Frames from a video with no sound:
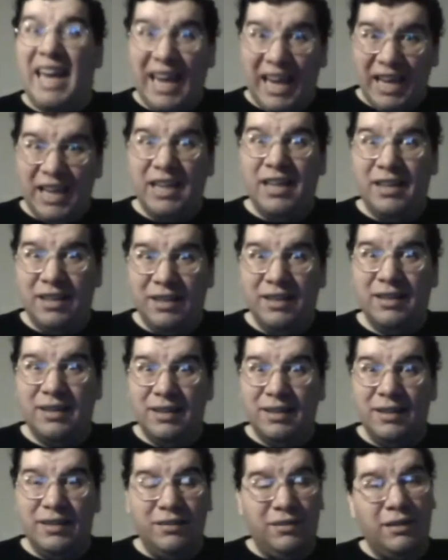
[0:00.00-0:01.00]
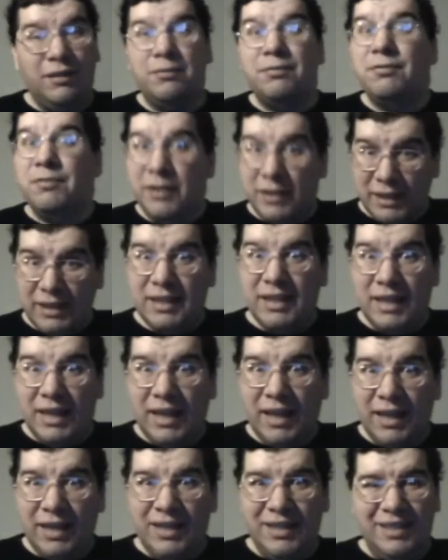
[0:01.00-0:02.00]
A instead of fucking
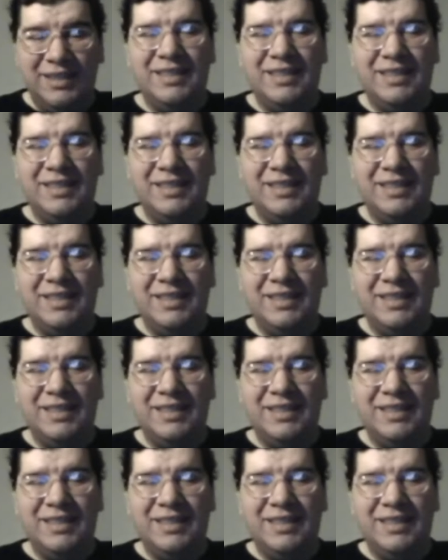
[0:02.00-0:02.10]
A.